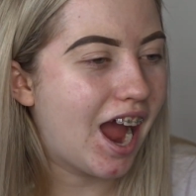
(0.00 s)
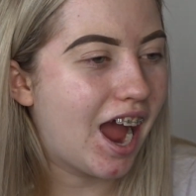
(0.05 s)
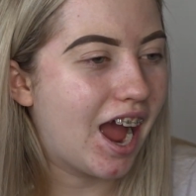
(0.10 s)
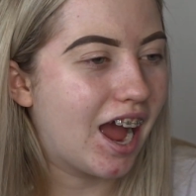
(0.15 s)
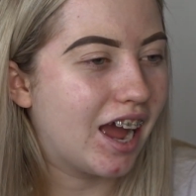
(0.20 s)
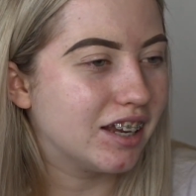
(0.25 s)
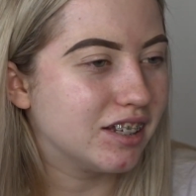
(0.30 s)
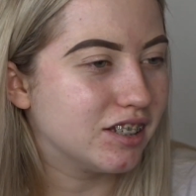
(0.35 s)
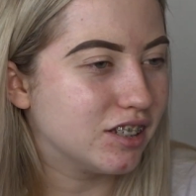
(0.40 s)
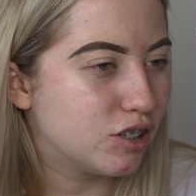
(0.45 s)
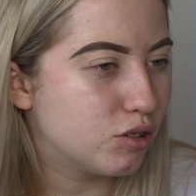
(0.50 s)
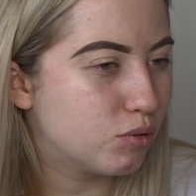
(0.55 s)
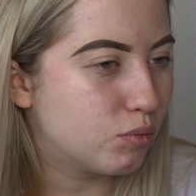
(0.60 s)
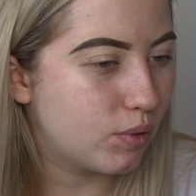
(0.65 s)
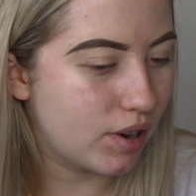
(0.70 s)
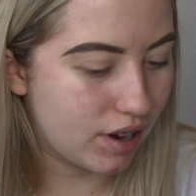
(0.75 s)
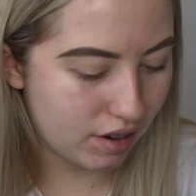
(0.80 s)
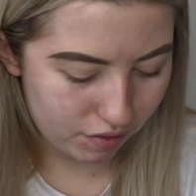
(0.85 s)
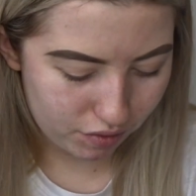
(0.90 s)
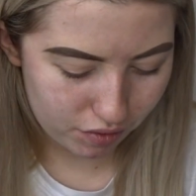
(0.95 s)
and
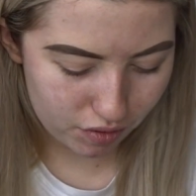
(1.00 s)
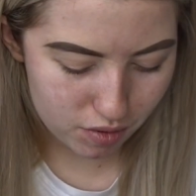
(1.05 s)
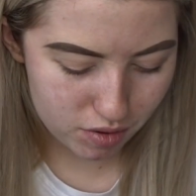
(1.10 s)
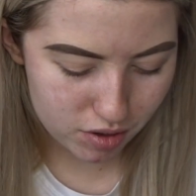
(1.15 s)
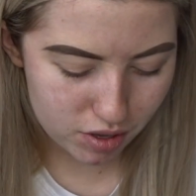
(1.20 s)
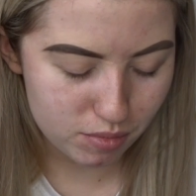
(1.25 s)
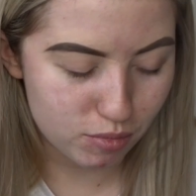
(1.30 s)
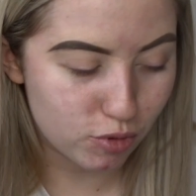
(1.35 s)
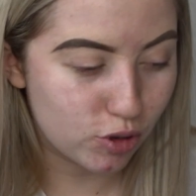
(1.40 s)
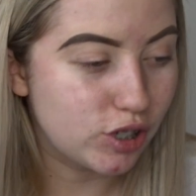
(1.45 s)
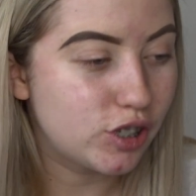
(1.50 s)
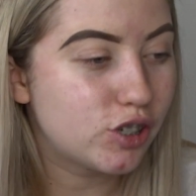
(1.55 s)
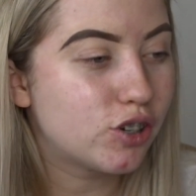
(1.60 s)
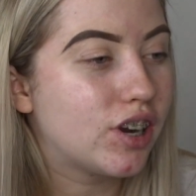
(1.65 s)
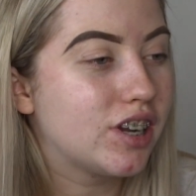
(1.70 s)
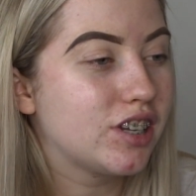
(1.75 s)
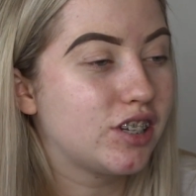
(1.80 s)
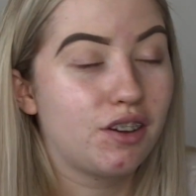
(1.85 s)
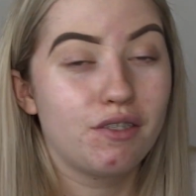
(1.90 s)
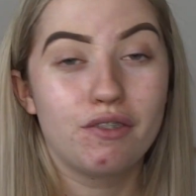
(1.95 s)
with the
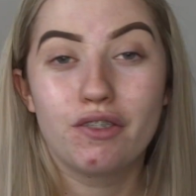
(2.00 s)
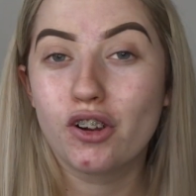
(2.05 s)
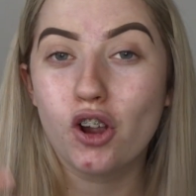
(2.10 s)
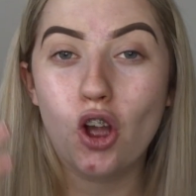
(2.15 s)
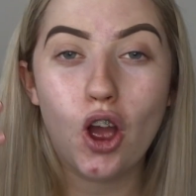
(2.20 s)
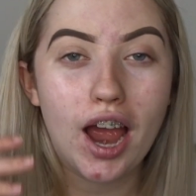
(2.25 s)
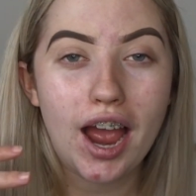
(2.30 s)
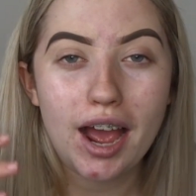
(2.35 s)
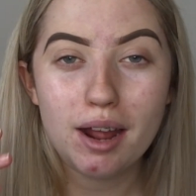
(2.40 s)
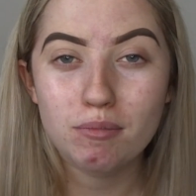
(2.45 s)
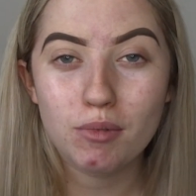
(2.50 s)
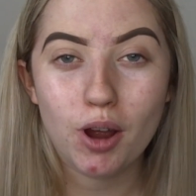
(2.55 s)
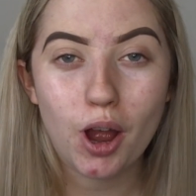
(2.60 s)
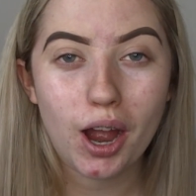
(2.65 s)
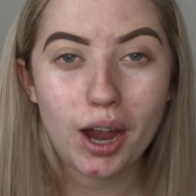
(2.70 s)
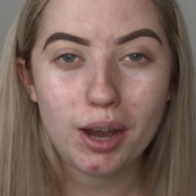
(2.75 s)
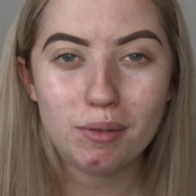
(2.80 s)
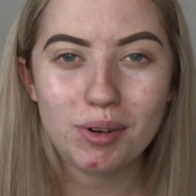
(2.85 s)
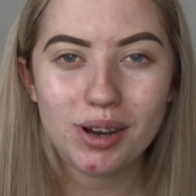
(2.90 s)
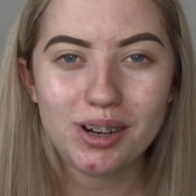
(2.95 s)
moisturiser I forgot I had my
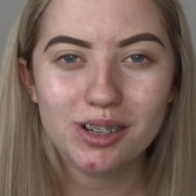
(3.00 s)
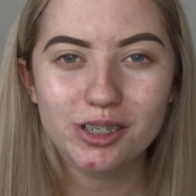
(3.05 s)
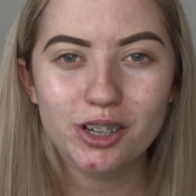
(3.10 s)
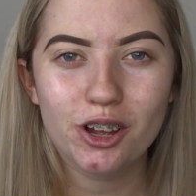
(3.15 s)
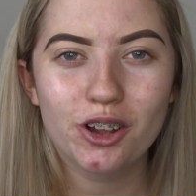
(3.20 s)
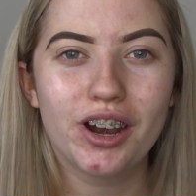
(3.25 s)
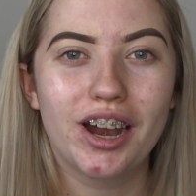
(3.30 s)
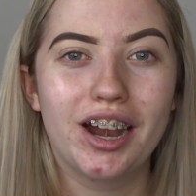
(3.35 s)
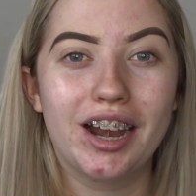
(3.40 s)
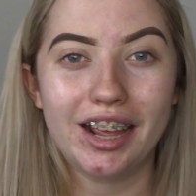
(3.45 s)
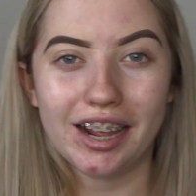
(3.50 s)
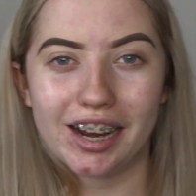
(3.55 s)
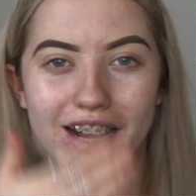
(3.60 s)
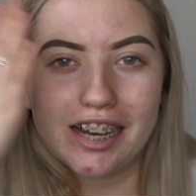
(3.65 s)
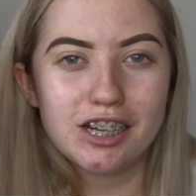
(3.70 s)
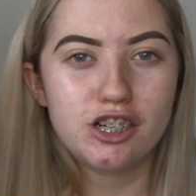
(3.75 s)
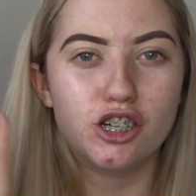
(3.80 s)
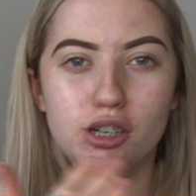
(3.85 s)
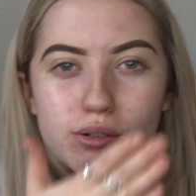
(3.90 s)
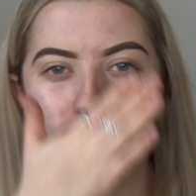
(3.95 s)
eyebrows on, and I
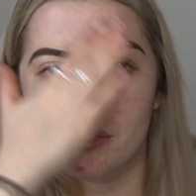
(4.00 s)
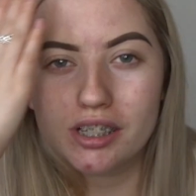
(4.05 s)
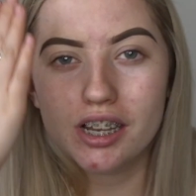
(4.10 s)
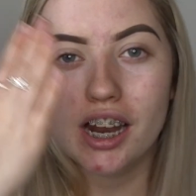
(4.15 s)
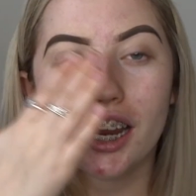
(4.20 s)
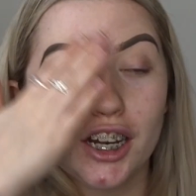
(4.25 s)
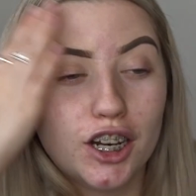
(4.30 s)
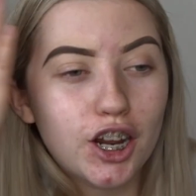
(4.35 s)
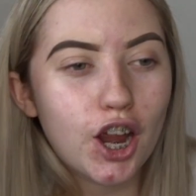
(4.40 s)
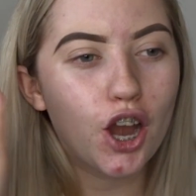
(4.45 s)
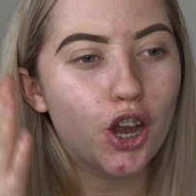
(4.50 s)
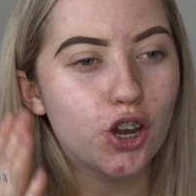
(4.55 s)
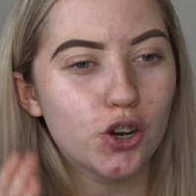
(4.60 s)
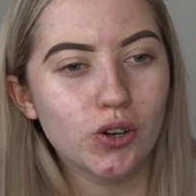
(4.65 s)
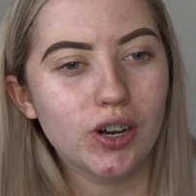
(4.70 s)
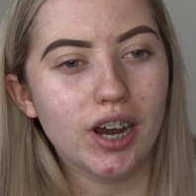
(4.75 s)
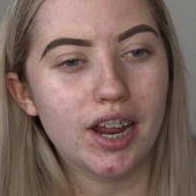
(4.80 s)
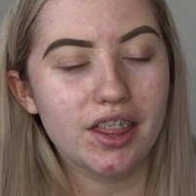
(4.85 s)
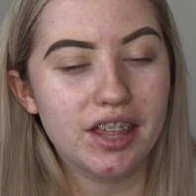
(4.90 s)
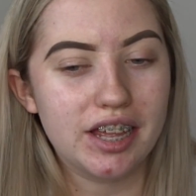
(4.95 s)
literally was like going
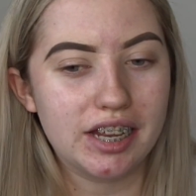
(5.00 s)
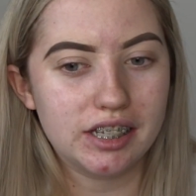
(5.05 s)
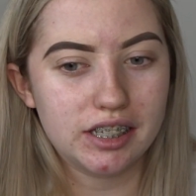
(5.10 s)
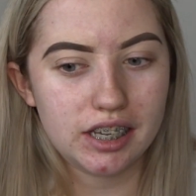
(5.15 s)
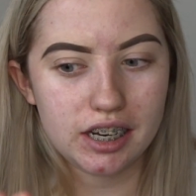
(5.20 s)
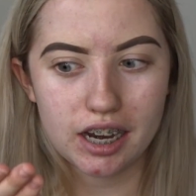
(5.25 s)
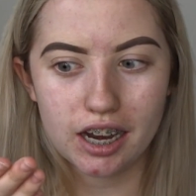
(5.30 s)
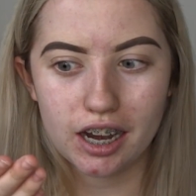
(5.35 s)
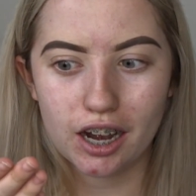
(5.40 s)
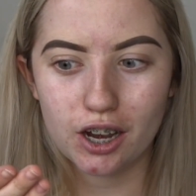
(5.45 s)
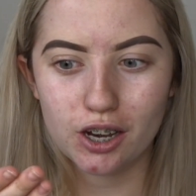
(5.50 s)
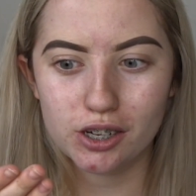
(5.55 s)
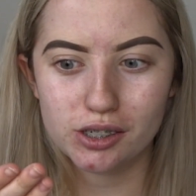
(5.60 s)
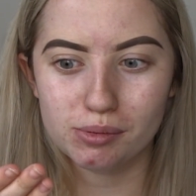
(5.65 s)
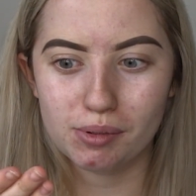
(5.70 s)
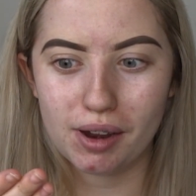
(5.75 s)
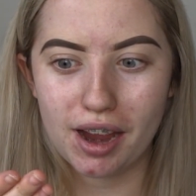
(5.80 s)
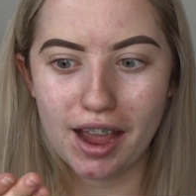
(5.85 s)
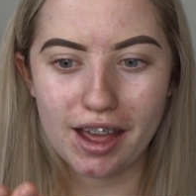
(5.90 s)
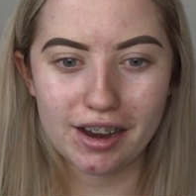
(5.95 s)
all like this, and then I looked
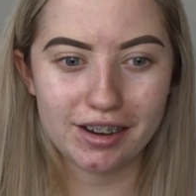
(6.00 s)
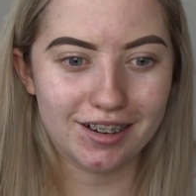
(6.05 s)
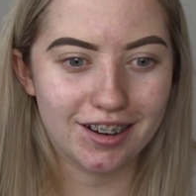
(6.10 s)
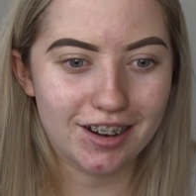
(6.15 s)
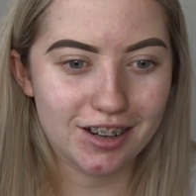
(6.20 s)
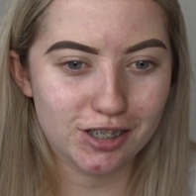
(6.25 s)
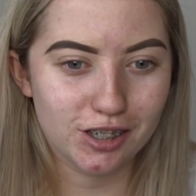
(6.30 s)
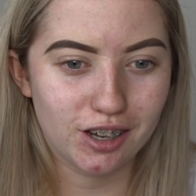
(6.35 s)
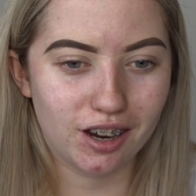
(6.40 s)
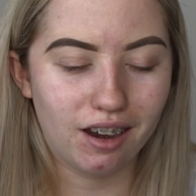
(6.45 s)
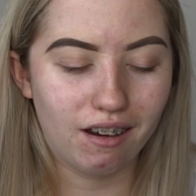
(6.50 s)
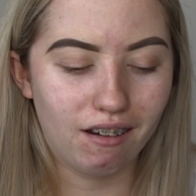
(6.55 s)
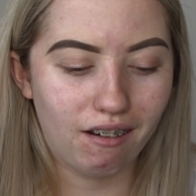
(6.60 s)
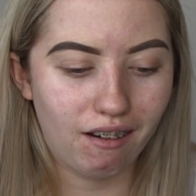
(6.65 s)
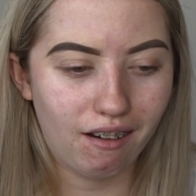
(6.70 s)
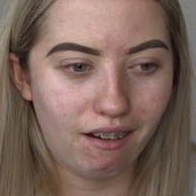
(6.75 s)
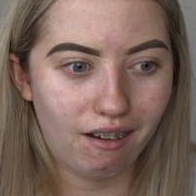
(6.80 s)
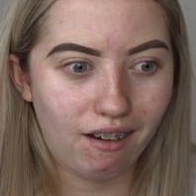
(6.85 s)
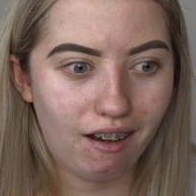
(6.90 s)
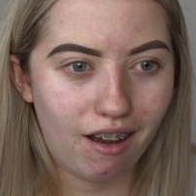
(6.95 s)
at my hand and I was like,
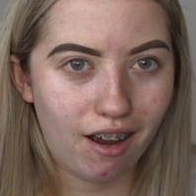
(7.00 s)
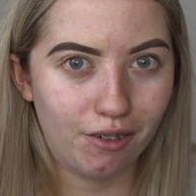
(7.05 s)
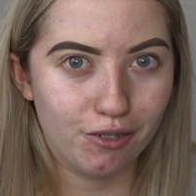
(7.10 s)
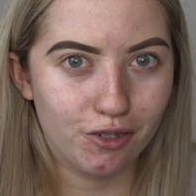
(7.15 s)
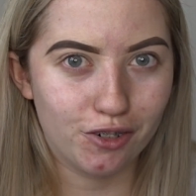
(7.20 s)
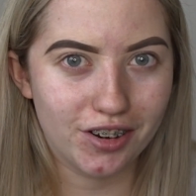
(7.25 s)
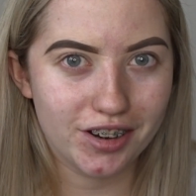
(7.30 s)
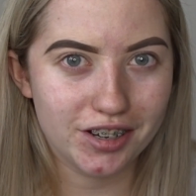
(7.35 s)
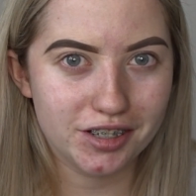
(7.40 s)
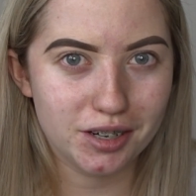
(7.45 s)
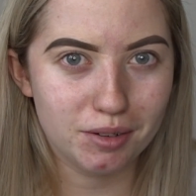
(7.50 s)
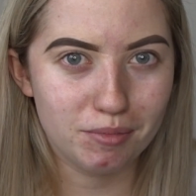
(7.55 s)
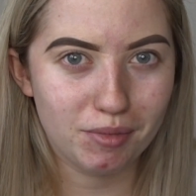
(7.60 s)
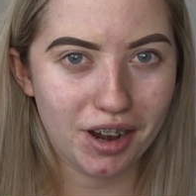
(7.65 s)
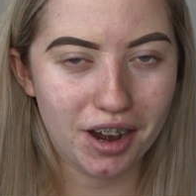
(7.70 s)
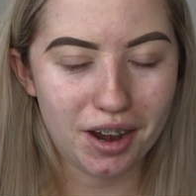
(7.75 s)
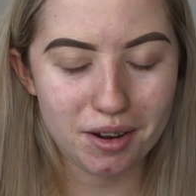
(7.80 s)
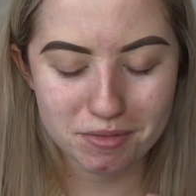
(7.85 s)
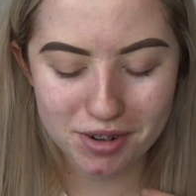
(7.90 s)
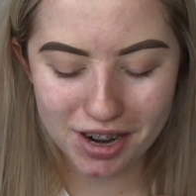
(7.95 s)
I've already done
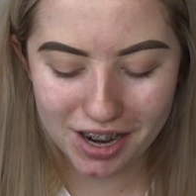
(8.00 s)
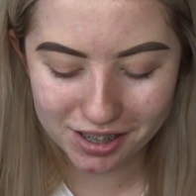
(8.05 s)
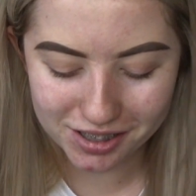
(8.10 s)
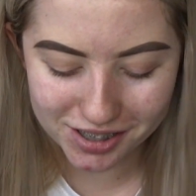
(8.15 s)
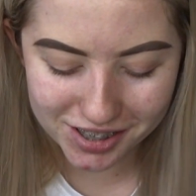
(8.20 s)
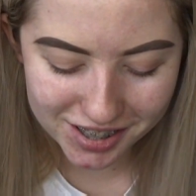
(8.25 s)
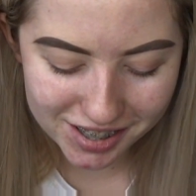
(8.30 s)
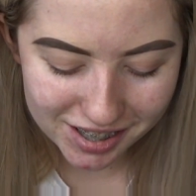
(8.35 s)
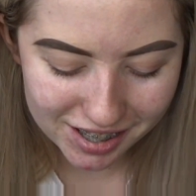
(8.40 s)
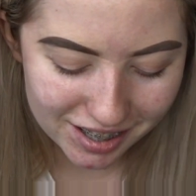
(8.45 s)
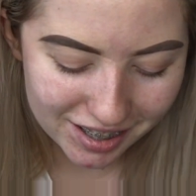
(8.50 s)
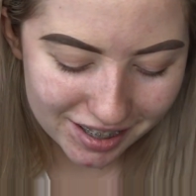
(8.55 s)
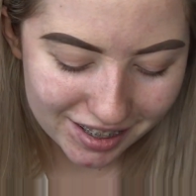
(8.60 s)
my eyebrows.